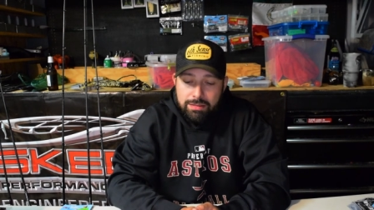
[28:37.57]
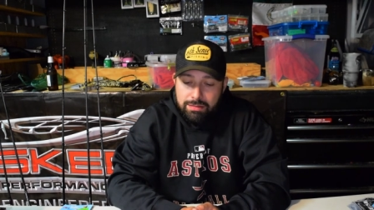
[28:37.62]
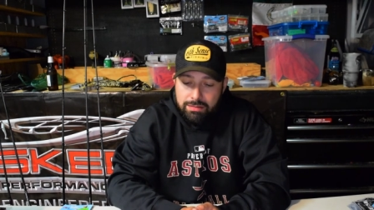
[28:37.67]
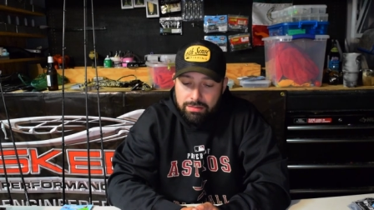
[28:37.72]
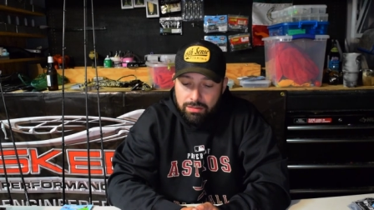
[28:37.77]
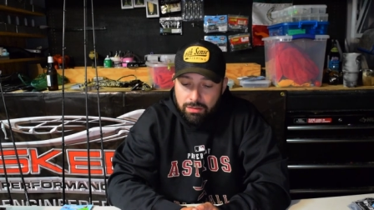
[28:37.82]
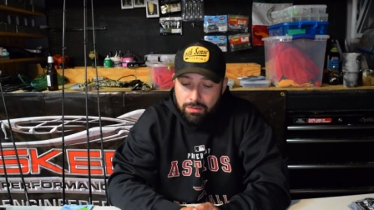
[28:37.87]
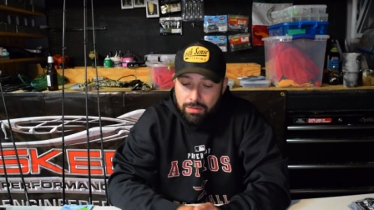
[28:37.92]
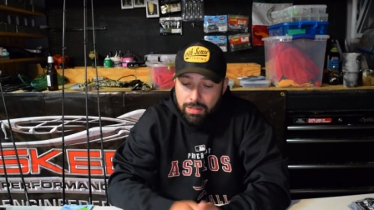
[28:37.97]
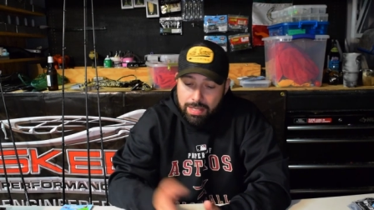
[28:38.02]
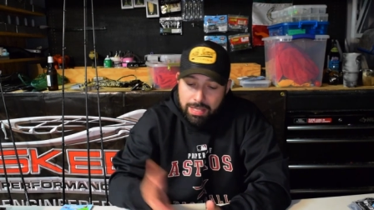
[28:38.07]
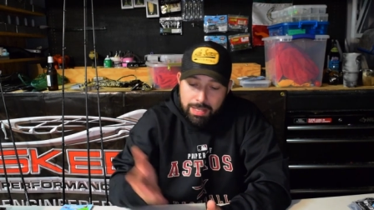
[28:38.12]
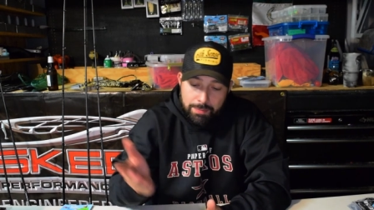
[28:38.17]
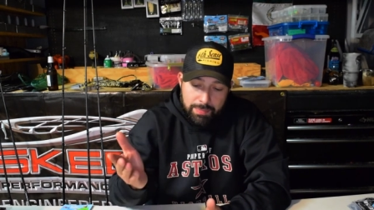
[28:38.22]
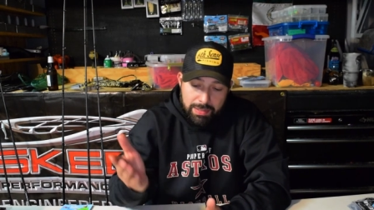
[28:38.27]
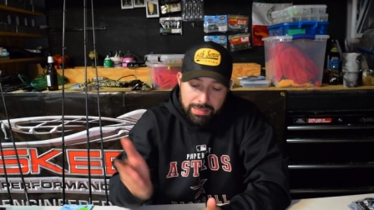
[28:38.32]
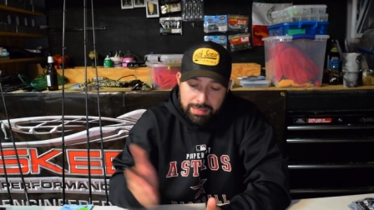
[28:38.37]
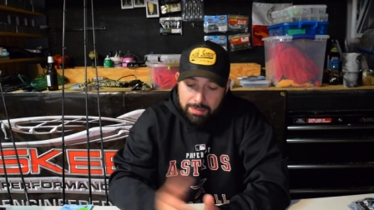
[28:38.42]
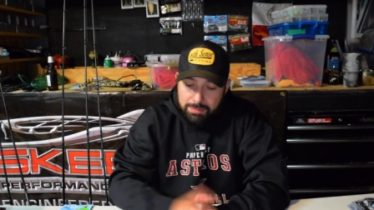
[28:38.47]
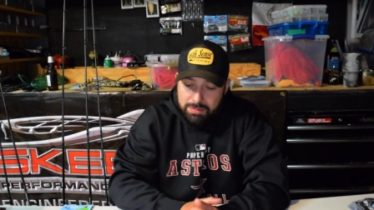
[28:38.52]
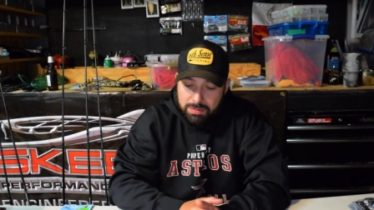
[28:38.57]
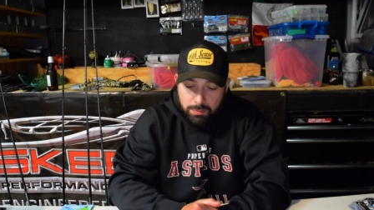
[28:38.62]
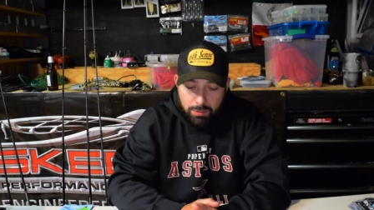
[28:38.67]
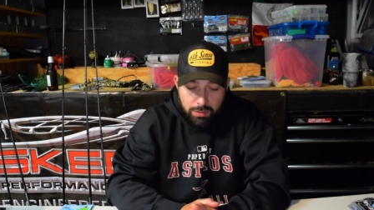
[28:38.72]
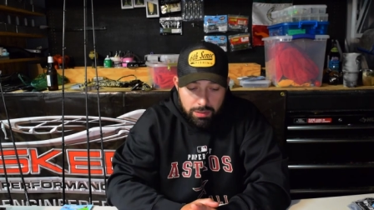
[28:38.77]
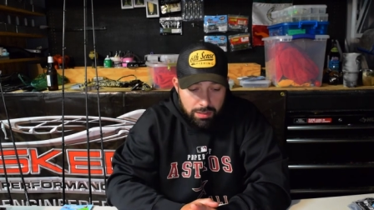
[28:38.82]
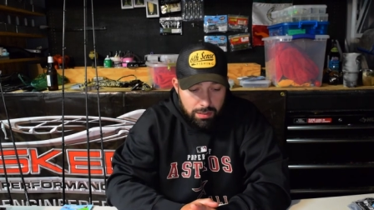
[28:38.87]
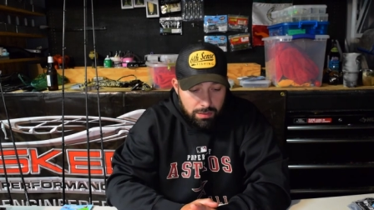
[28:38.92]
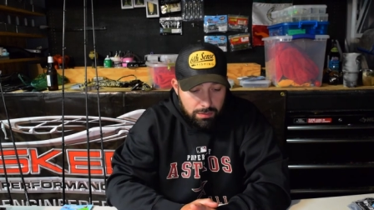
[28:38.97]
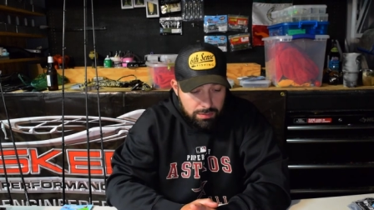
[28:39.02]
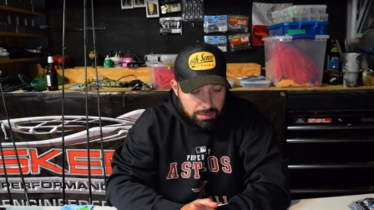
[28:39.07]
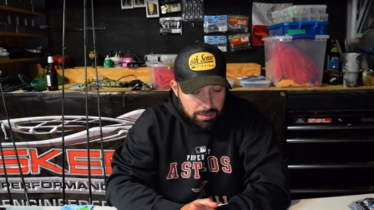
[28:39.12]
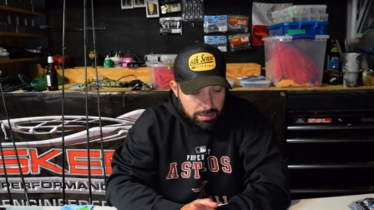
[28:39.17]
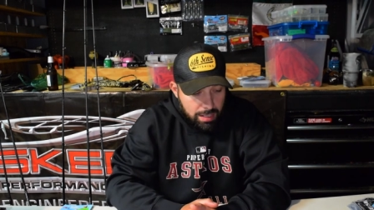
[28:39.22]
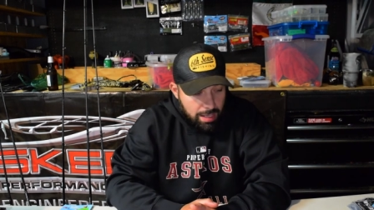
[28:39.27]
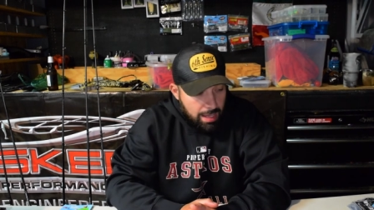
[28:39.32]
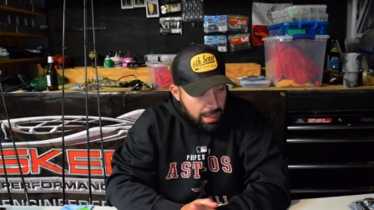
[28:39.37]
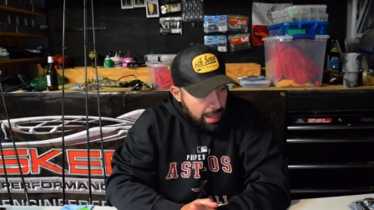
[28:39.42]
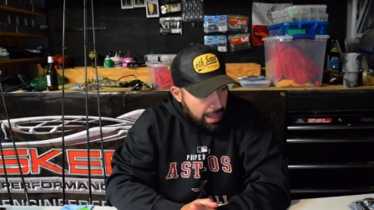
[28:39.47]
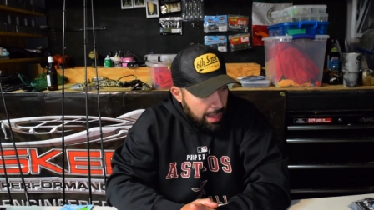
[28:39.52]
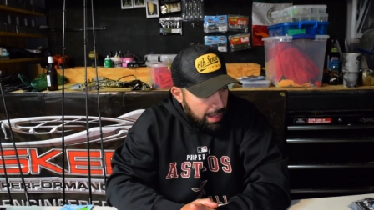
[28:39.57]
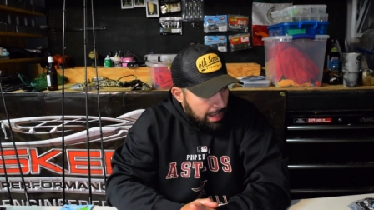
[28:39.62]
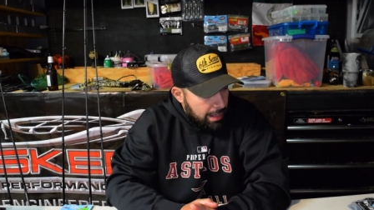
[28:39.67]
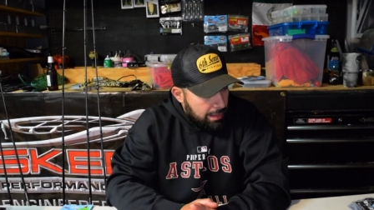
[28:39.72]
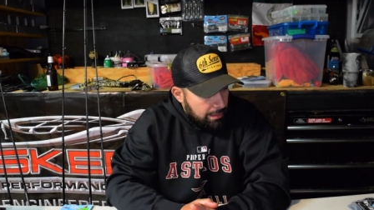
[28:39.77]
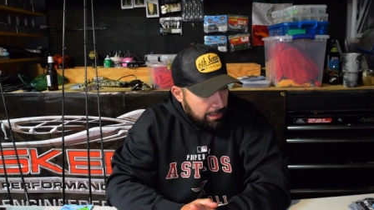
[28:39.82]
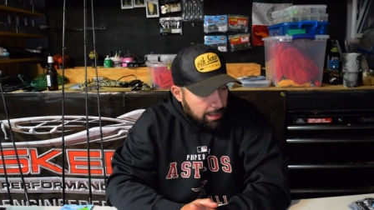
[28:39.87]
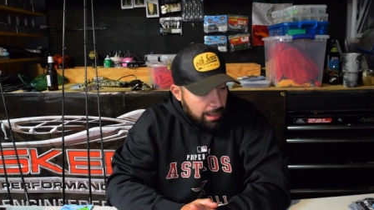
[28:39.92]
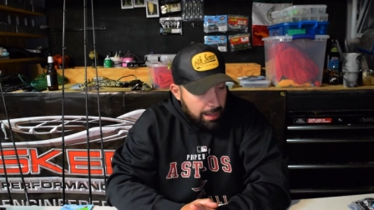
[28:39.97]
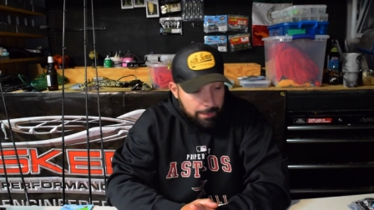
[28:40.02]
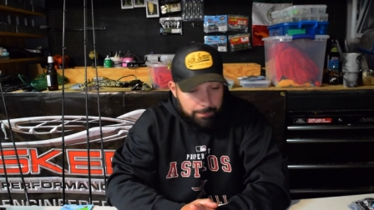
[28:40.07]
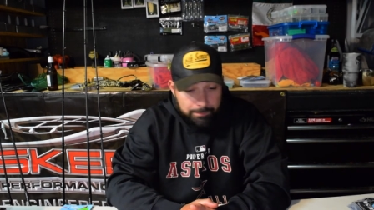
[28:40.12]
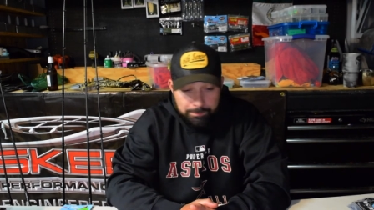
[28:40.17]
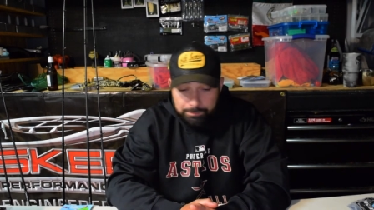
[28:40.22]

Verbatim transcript: So picked up some more of those, and yeah.